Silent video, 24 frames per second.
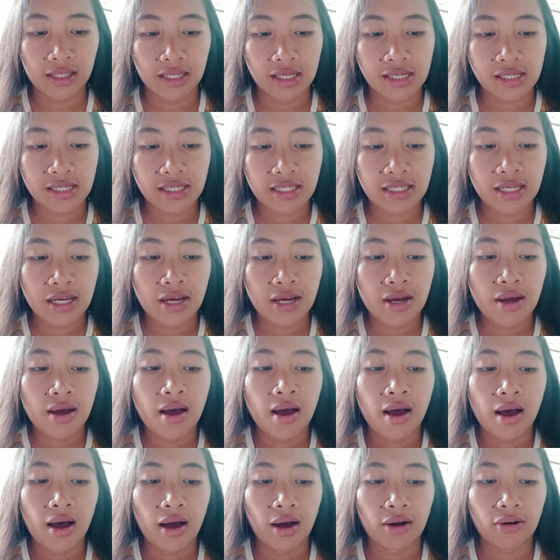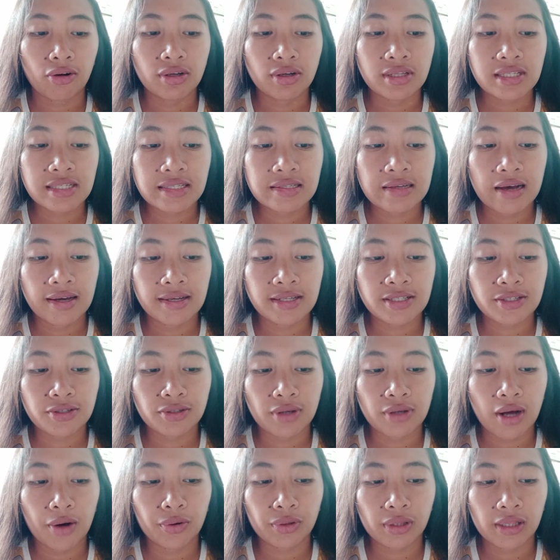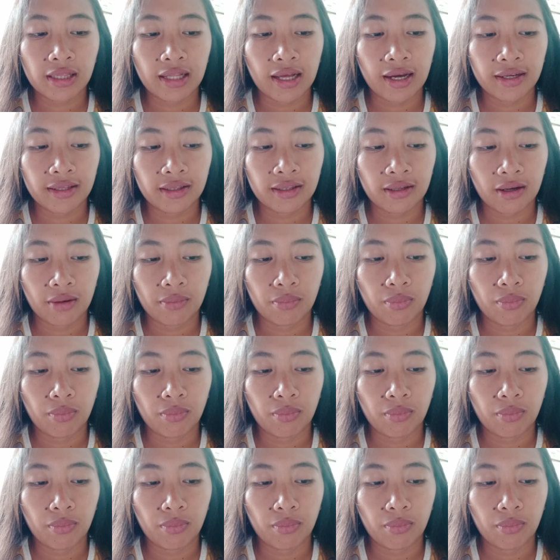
is a concise outline